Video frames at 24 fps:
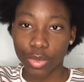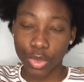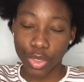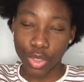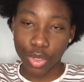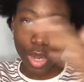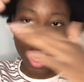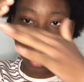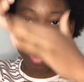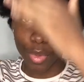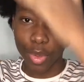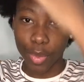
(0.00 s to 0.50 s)
you
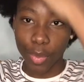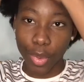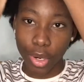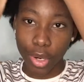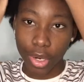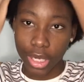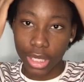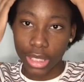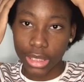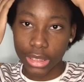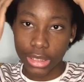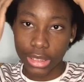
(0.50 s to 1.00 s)
know how we
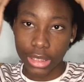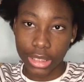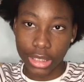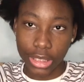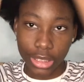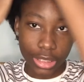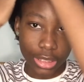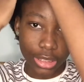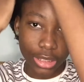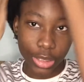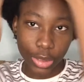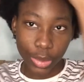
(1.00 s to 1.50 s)
parted
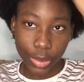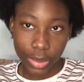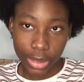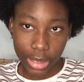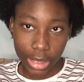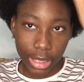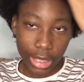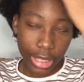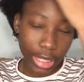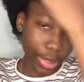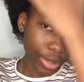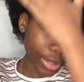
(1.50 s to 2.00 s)
the 2
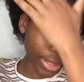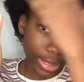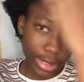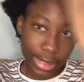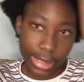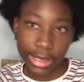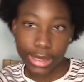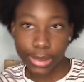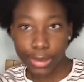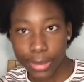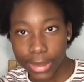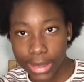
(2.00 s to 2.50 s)
thing and
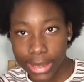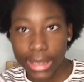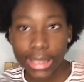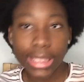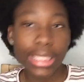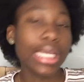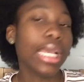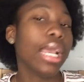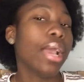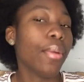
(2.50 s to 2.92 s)
then split?